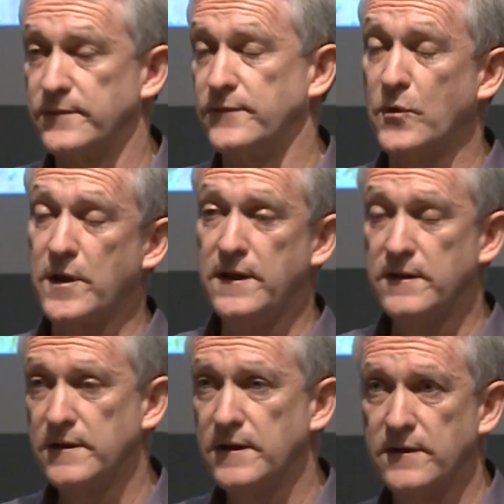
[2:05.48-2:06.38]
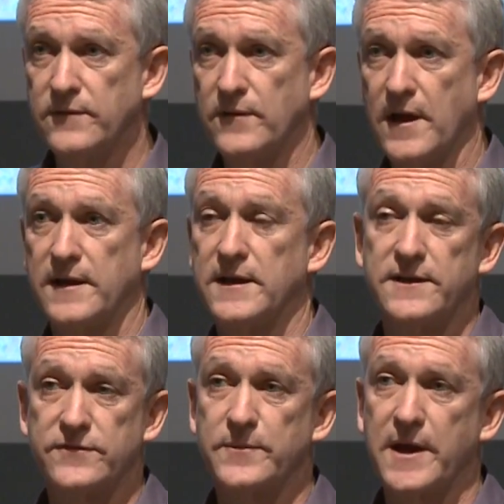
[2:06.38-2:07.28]
40 at
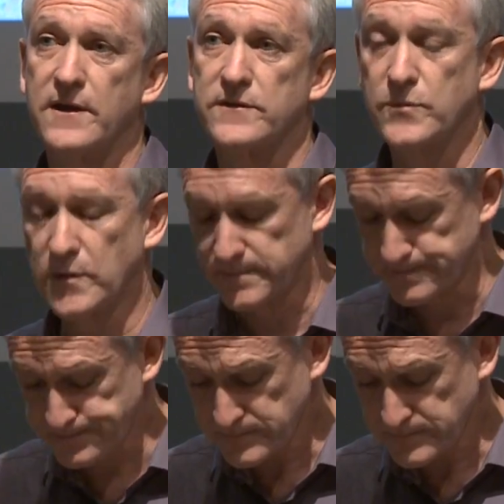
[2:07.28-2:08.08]
least from Cow Swamp,